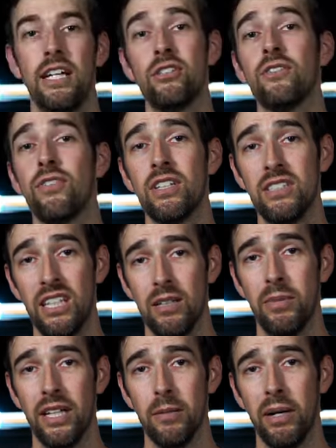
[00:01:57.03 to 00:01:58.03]
Here's a fun
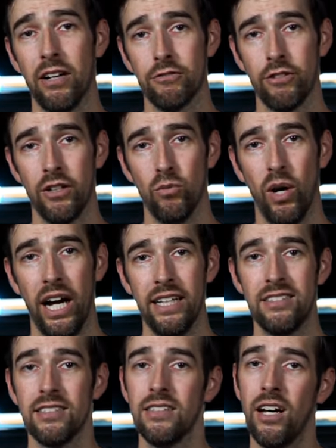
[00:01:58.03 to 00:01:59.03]
tidbit about front
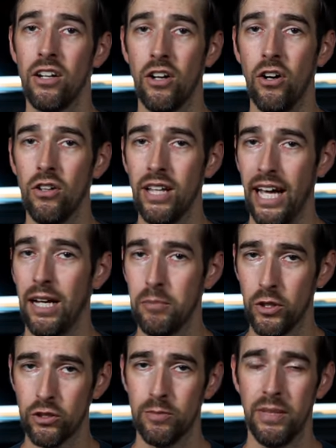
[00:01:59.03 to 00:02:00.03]
wides. Not all
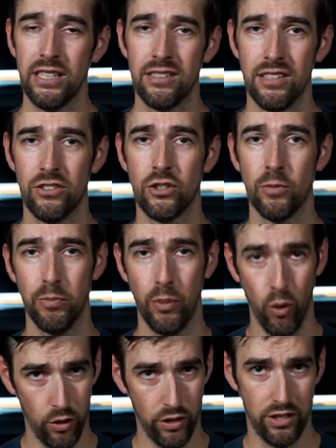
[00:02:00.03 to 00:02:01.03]
Atmos mixes
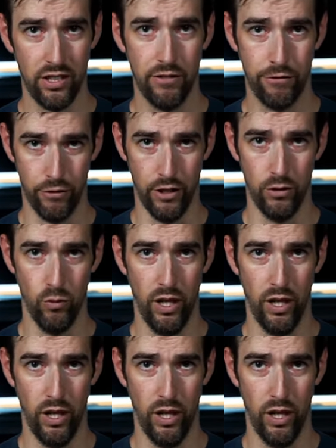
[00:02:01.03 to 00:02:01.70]
support front